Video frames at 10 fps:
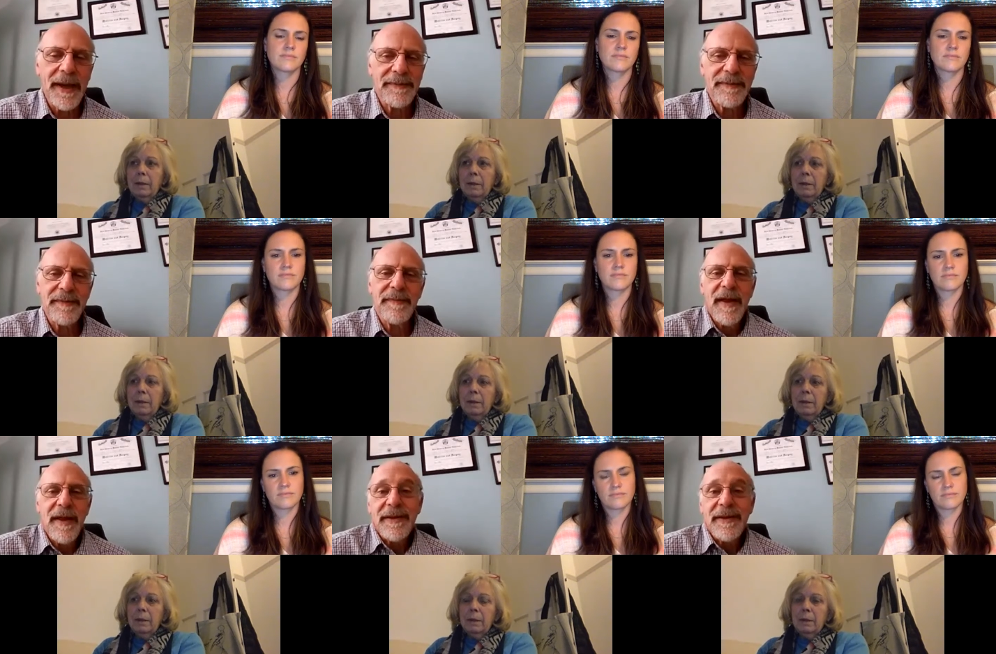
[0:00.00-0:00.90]
Speaker 1: I,
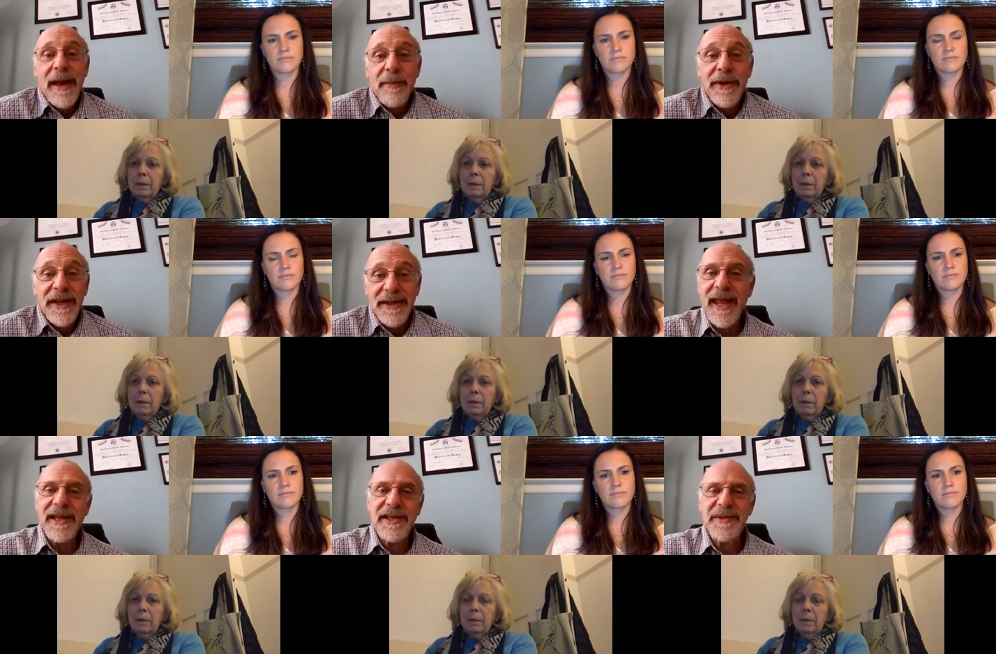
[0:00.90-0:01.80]
that would
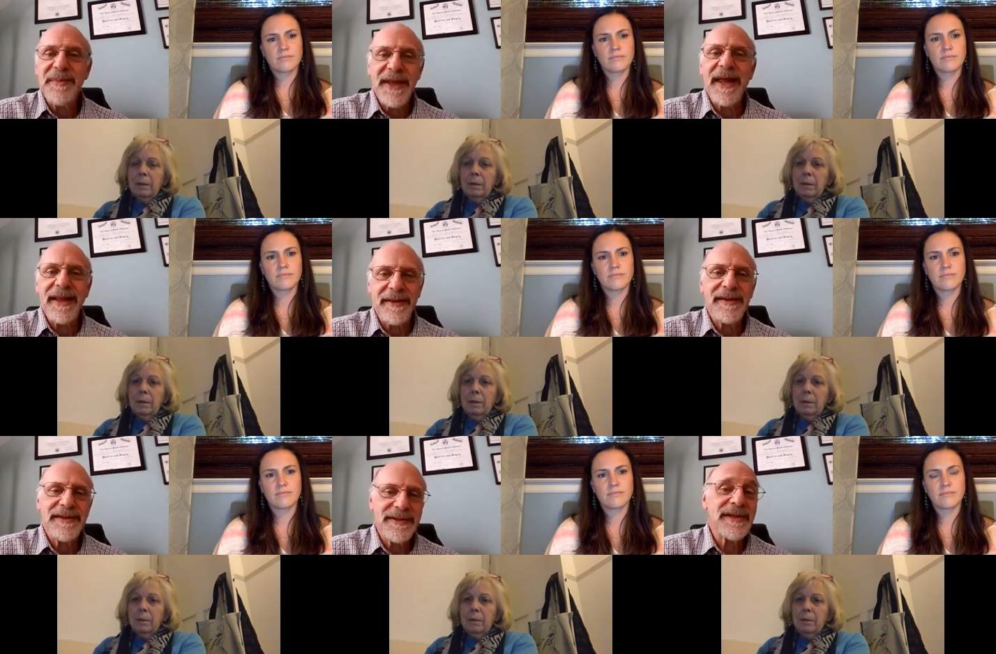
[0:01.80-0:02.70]
indicate to me that
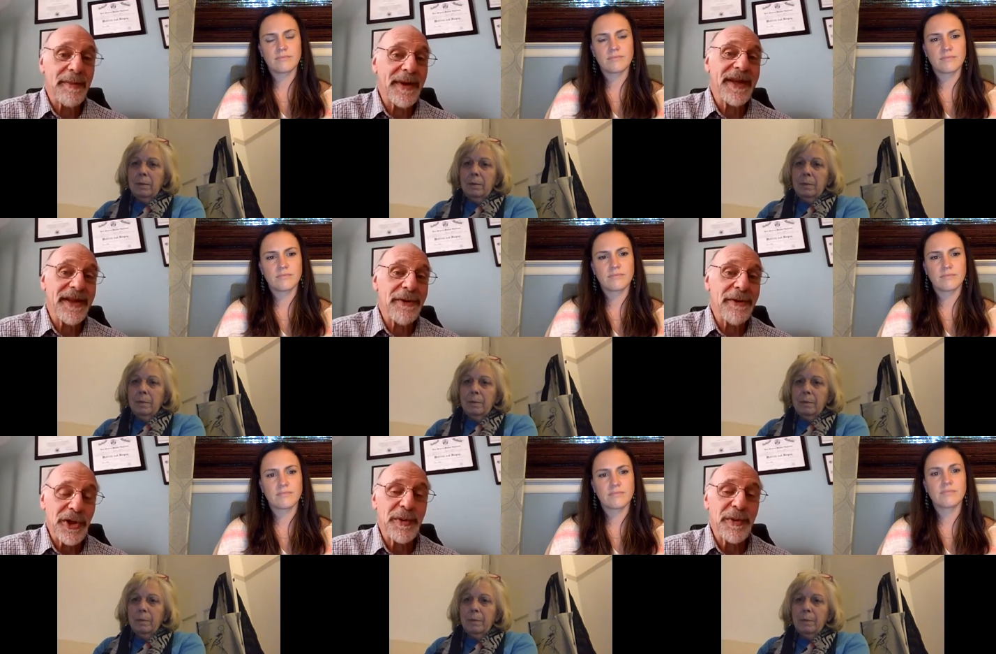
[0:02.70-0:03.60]
somebody there
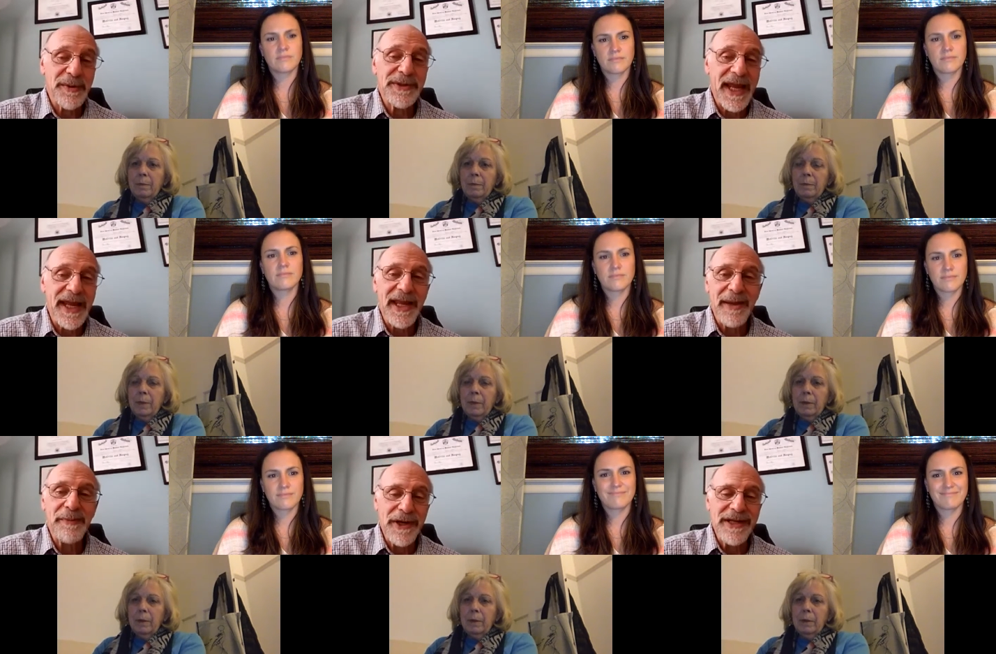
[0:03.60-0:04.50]
in Germany was taking
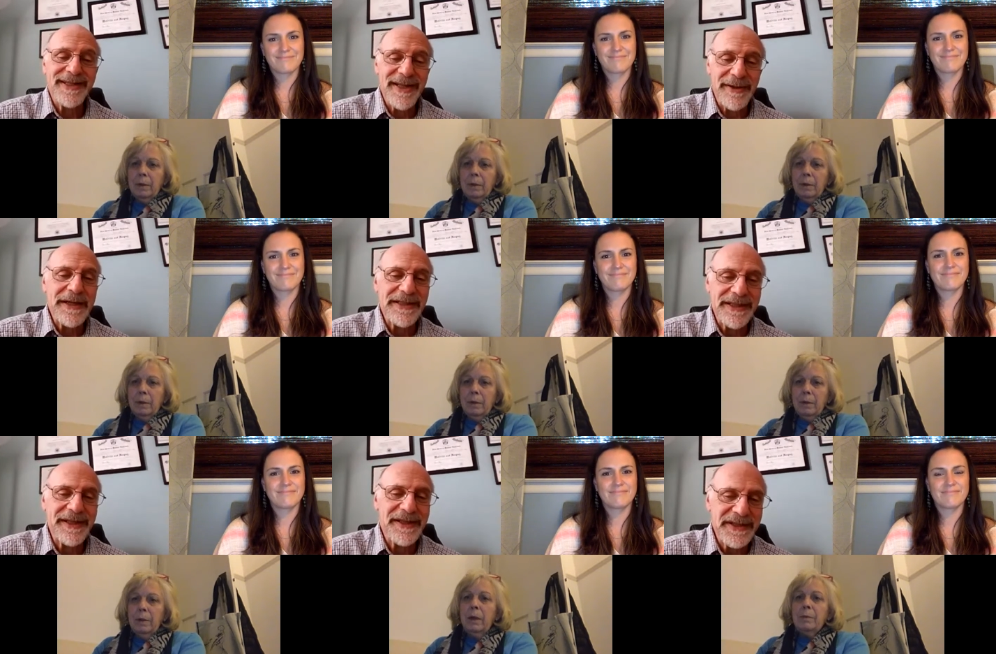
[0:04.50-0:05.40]
it pretty
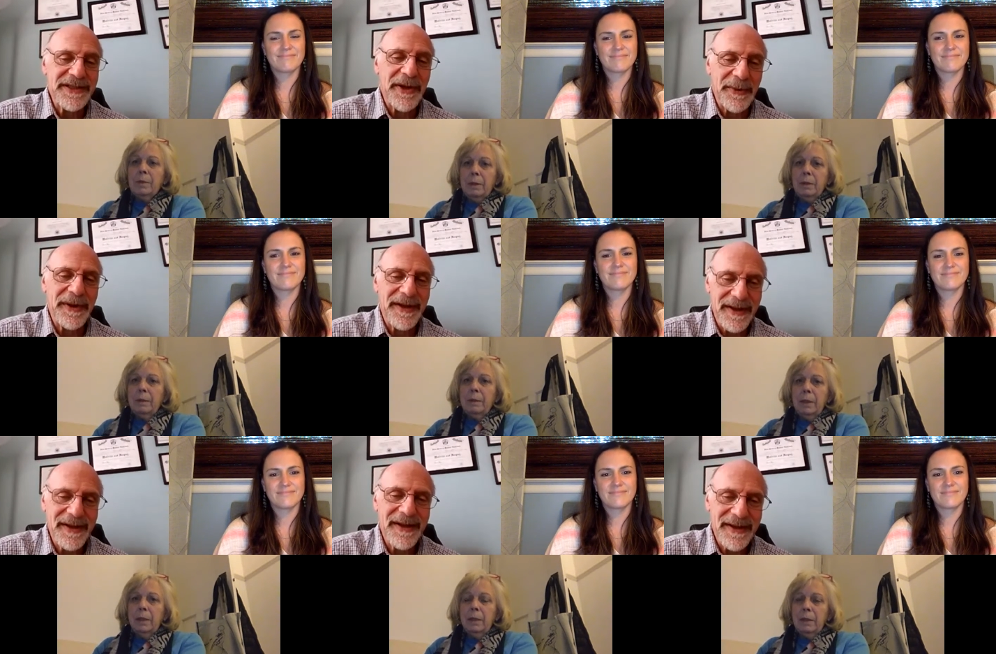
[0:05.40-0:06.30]
seriously. Absolutely,
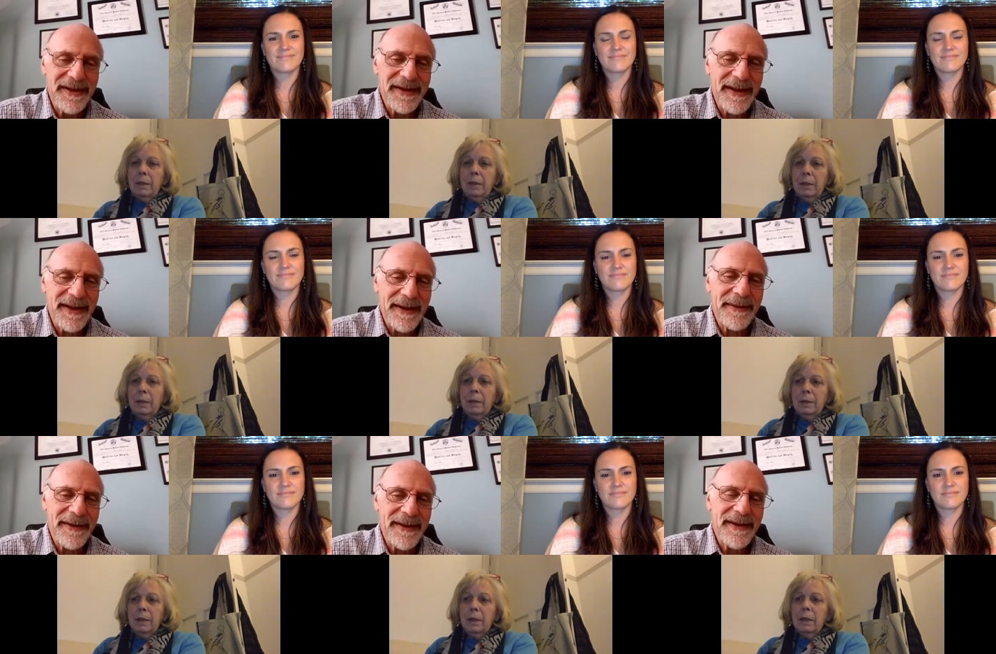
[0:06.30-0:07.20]
Speaker 2: so, yeah. yeah.
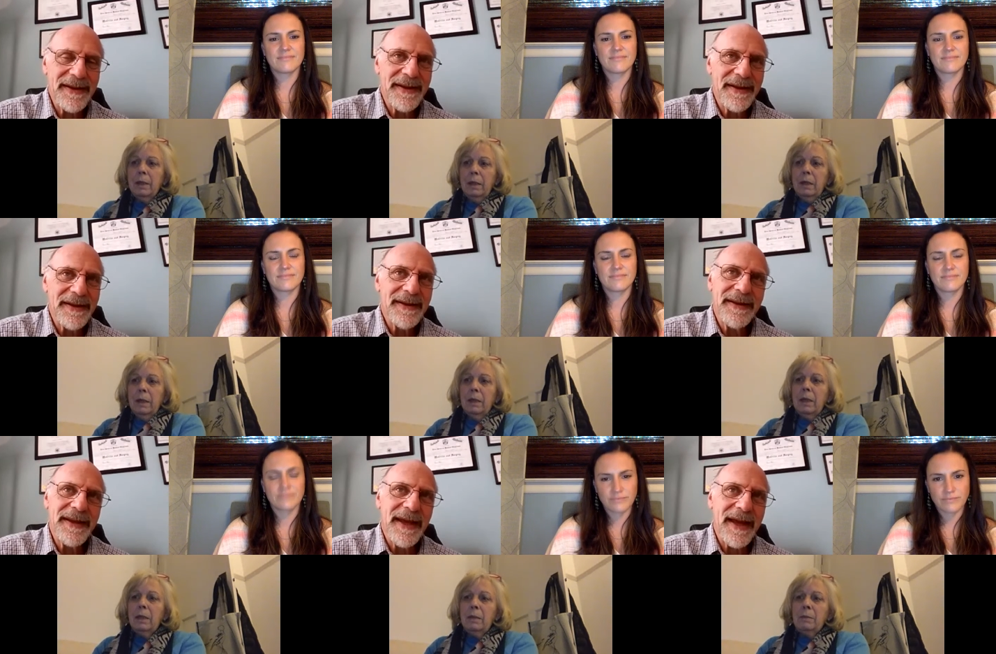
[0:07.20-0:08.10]

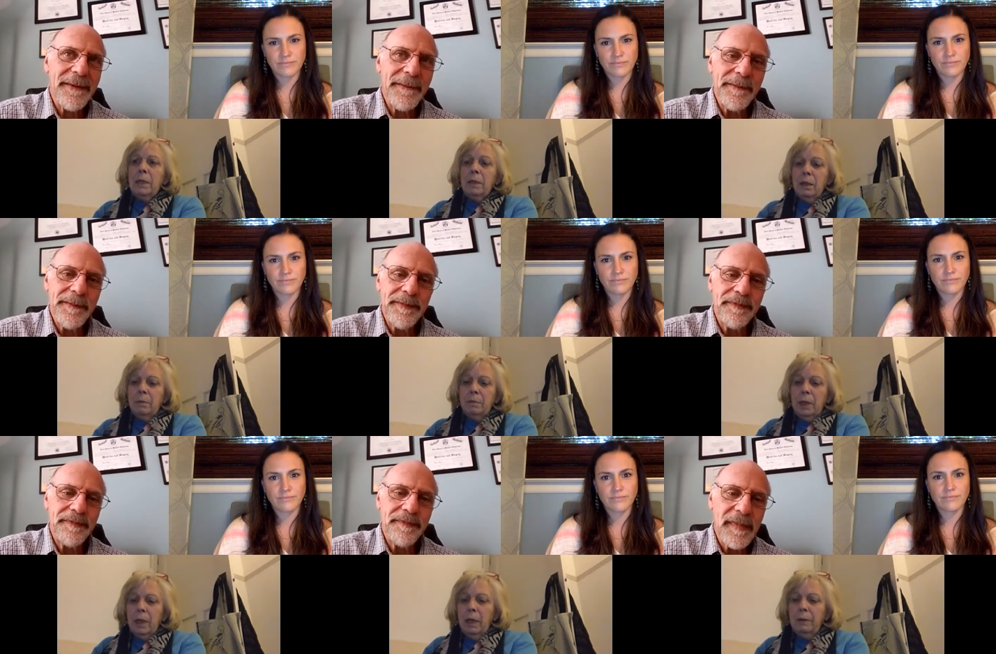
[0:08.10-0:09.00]
And, and I mean,
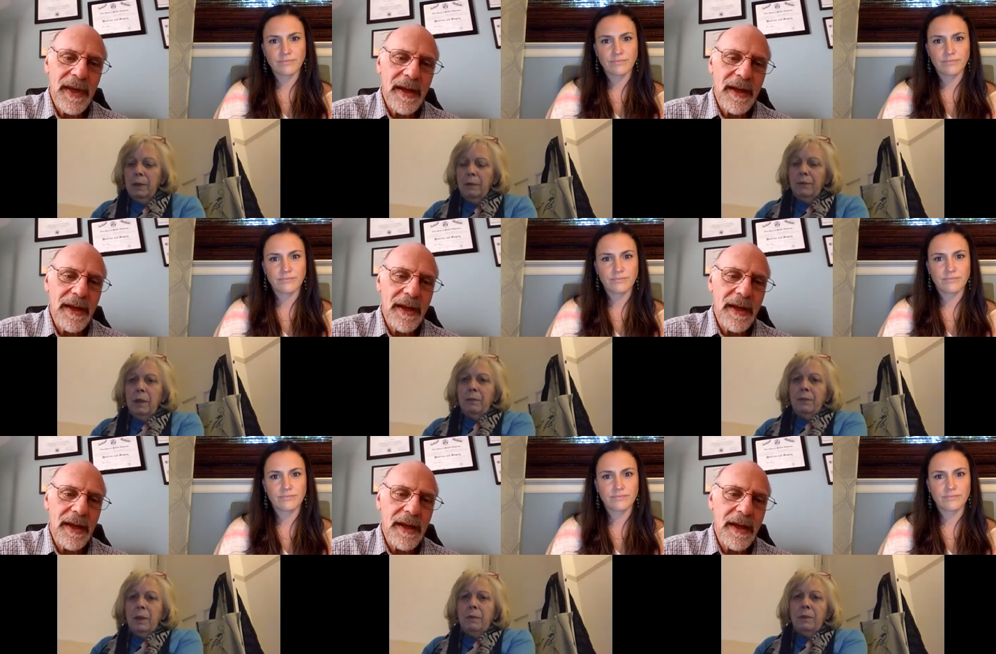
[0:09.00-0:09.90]
if if
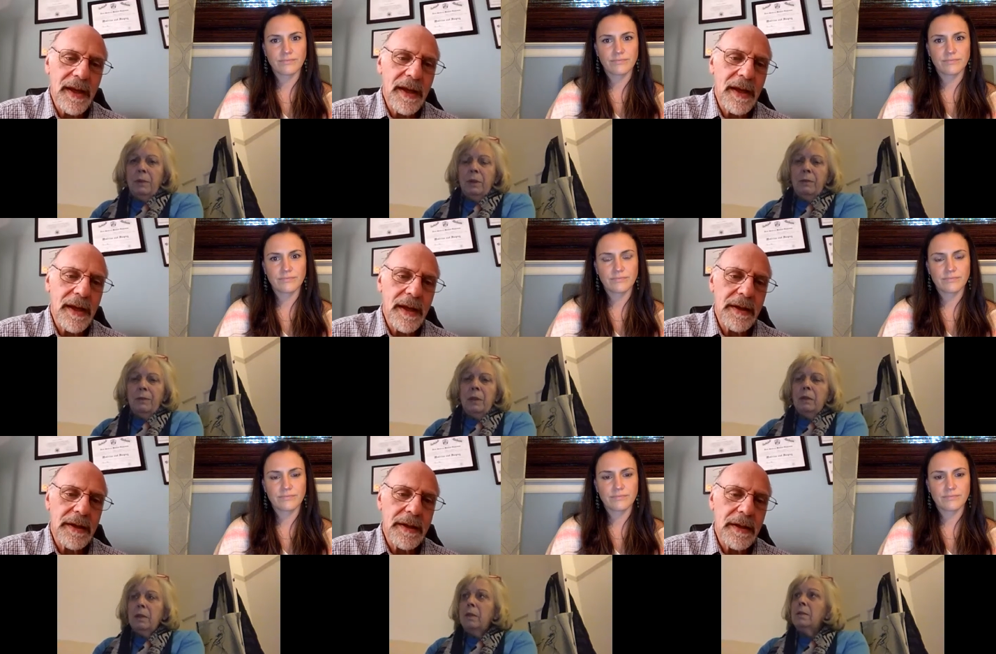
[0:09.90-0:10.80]
if you if in
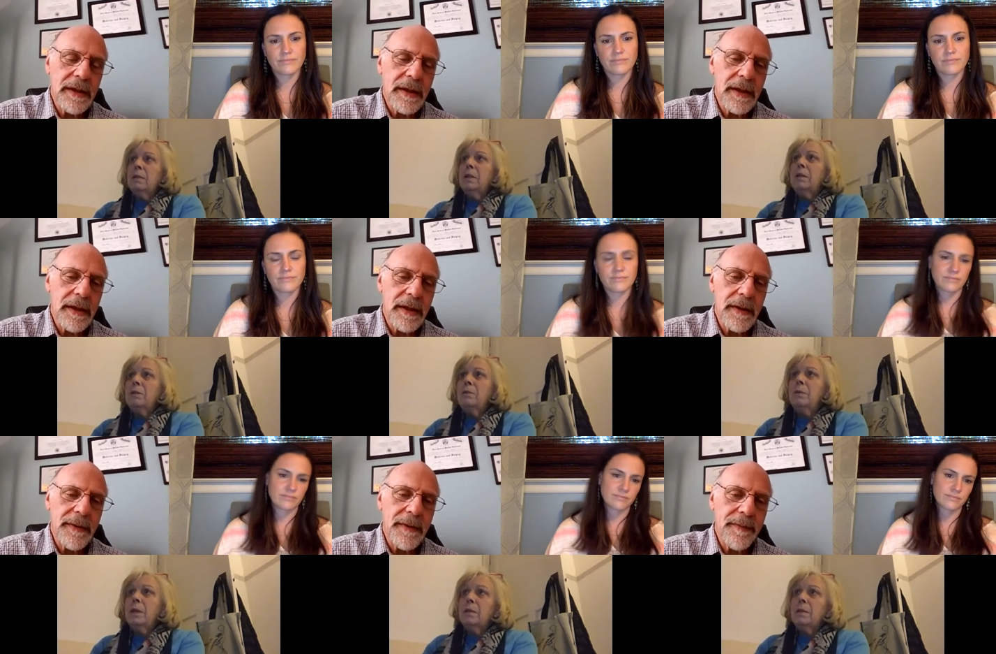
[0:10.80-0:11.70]
in the states you
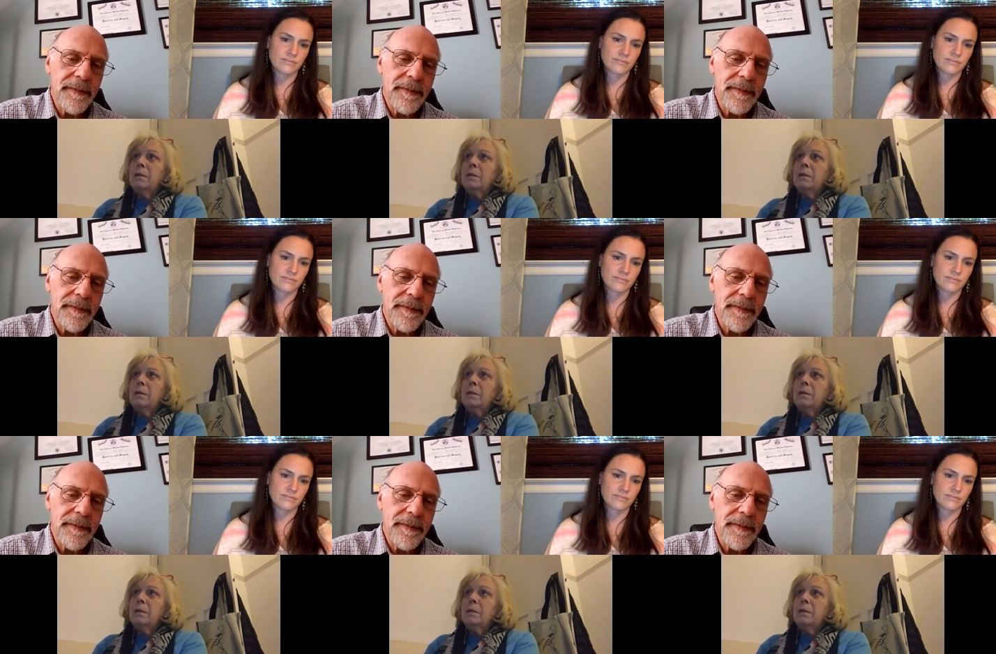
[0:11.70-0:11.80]
went,